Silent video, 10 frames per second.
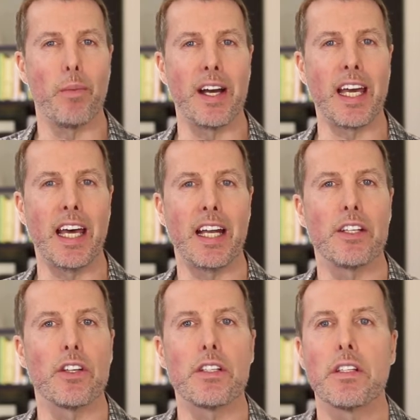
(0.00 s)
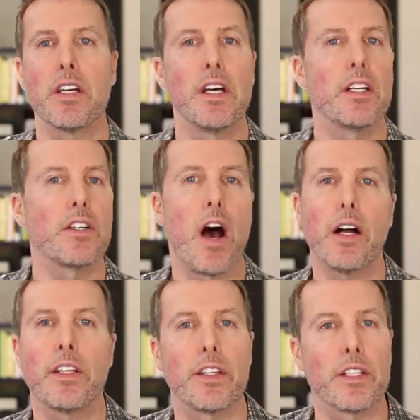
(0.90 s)
Why can't I just
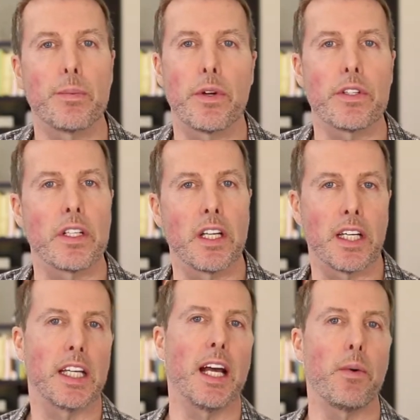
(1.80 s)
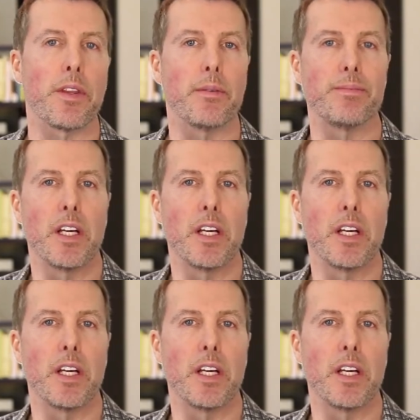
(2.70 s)
talk to this person and connect with them?